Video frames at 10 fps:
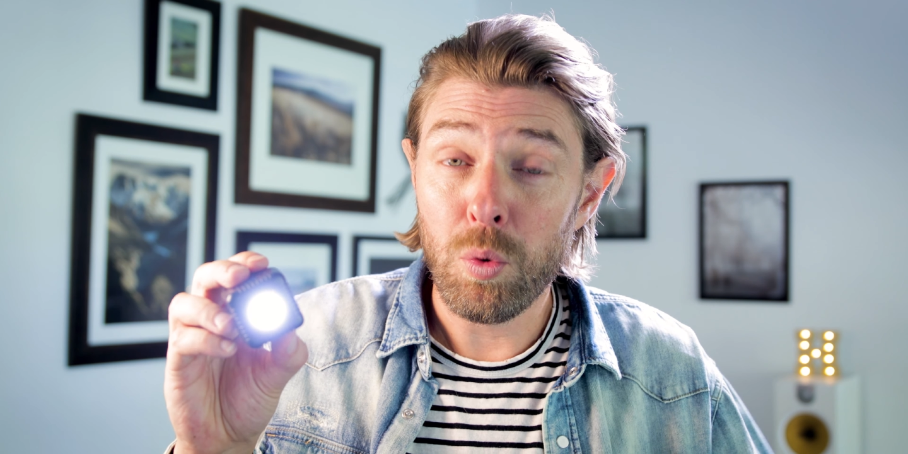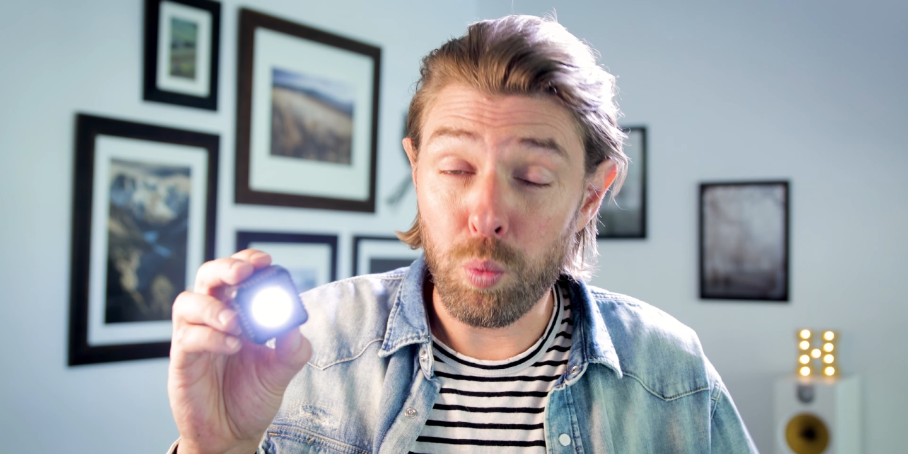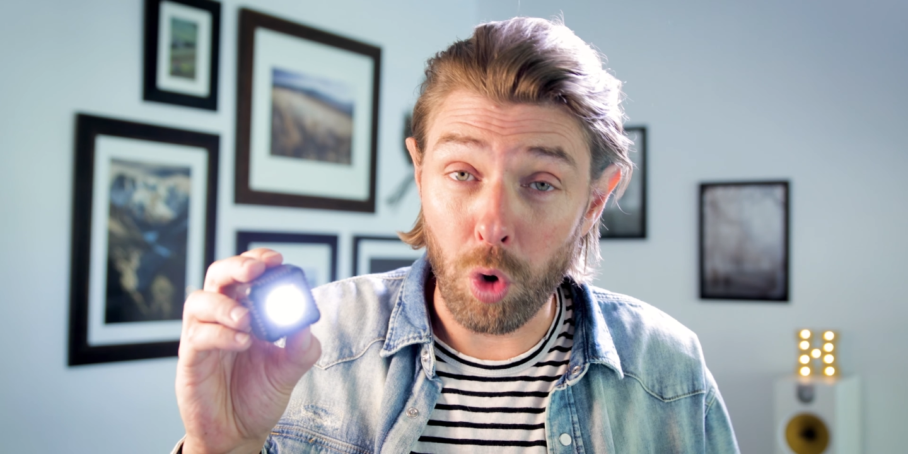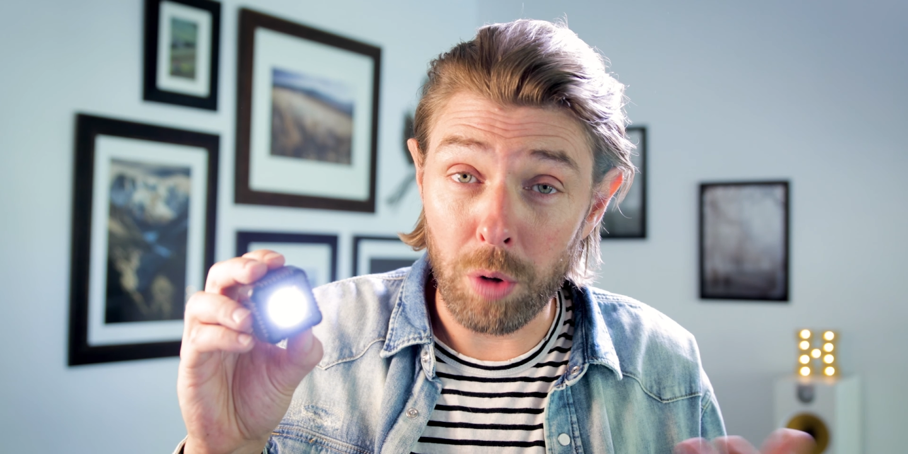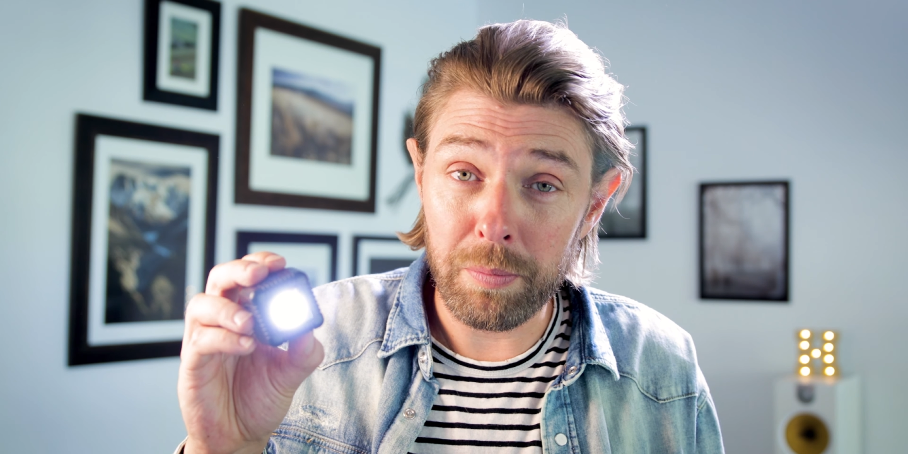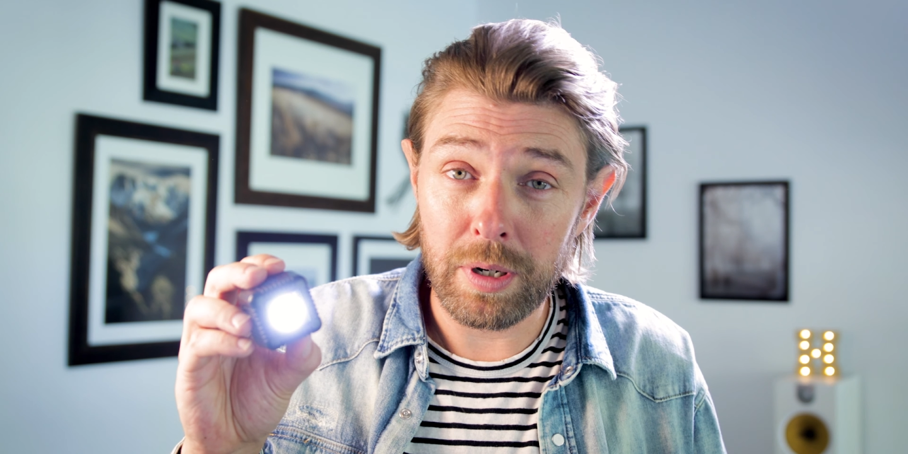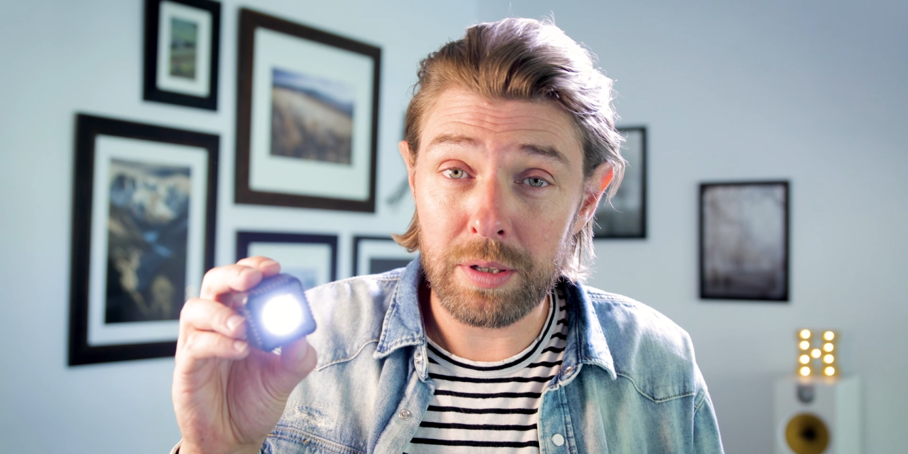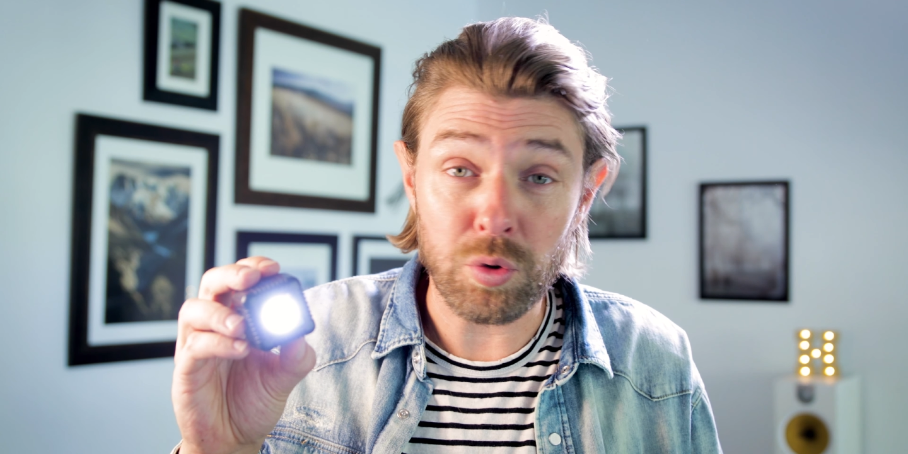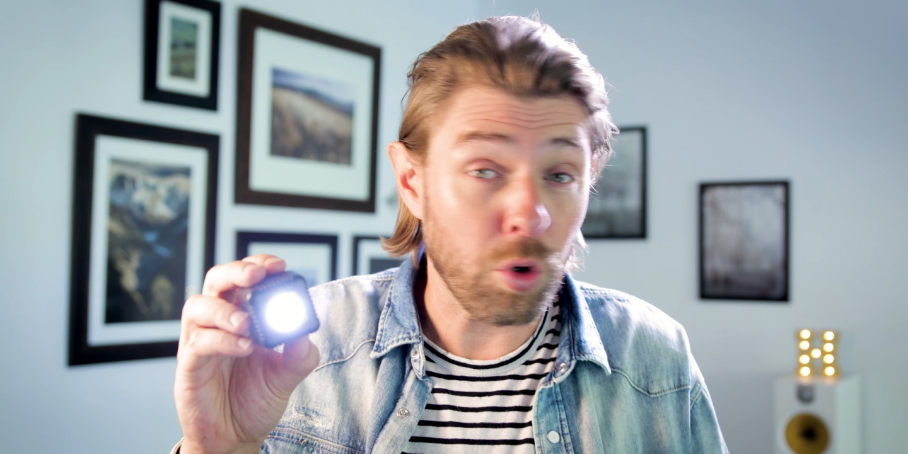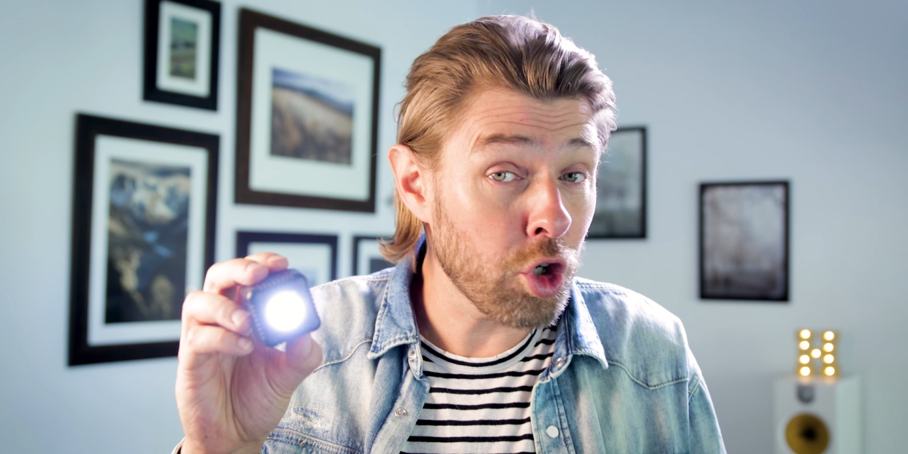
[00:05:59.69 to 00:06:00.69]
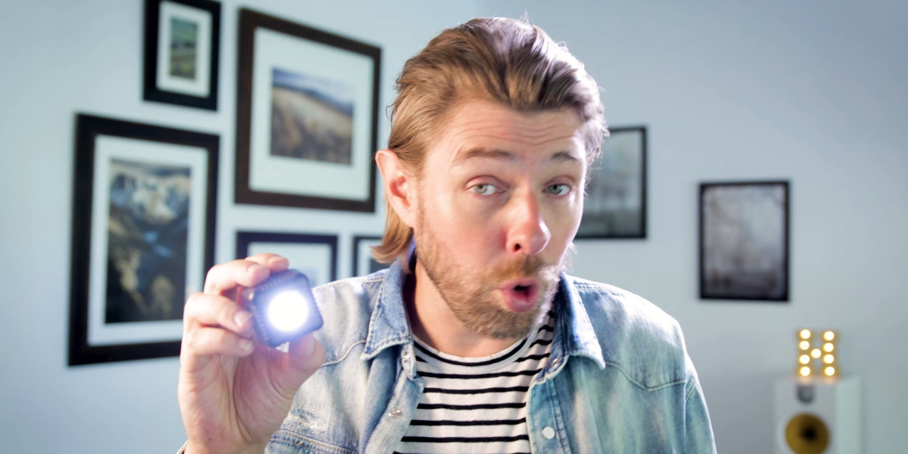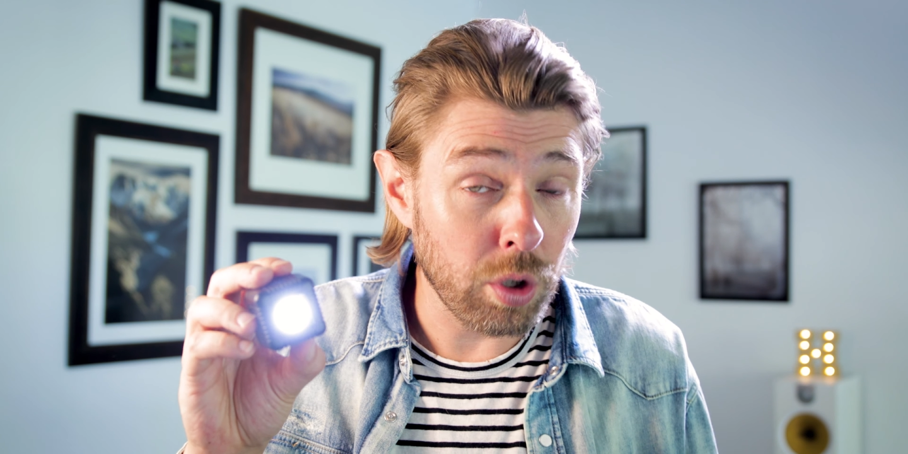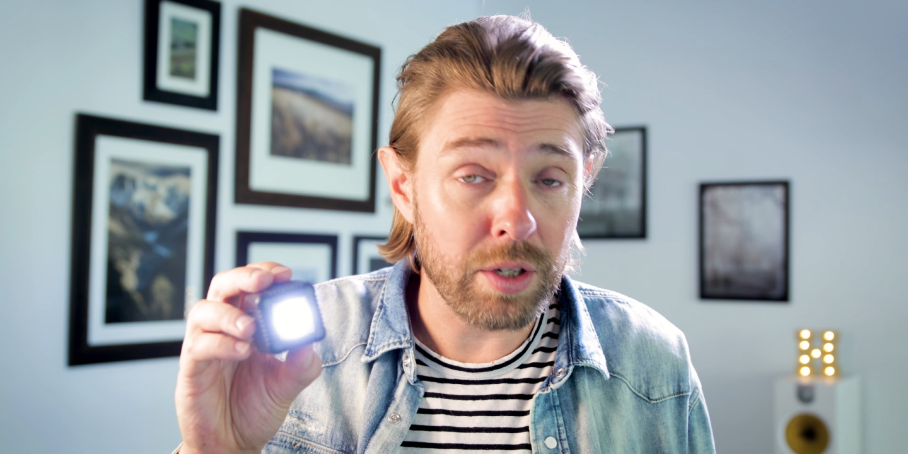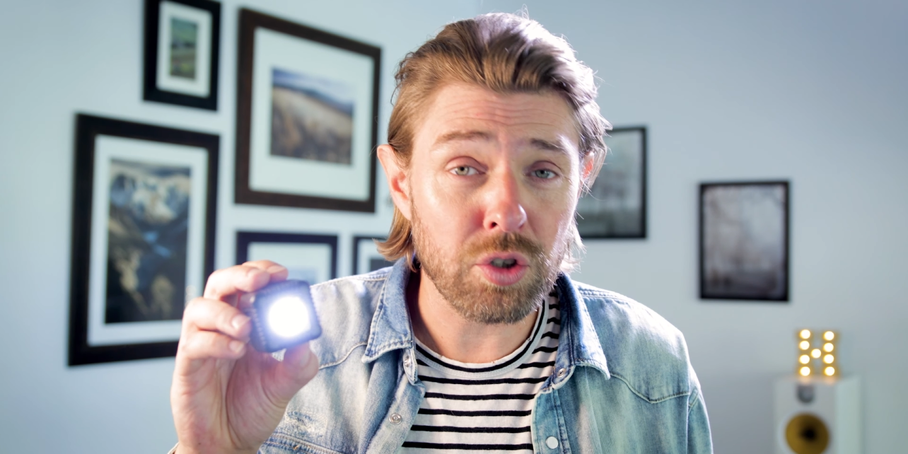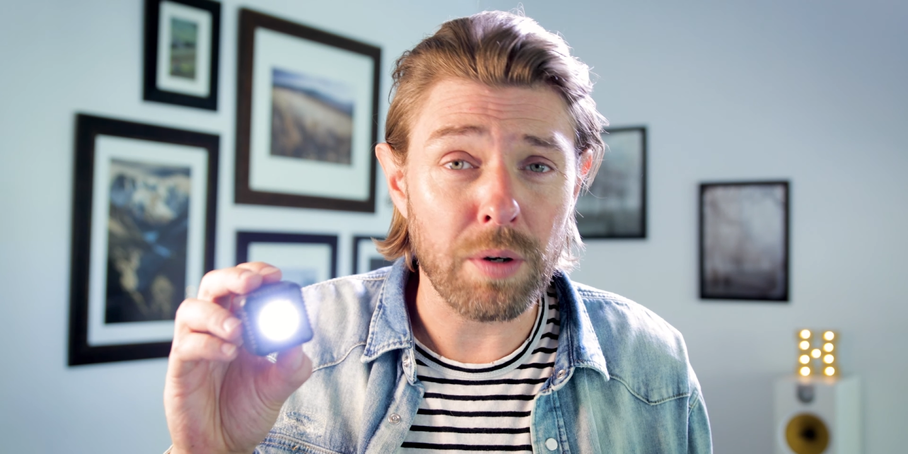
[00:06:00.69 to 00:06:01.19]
warmness or coolness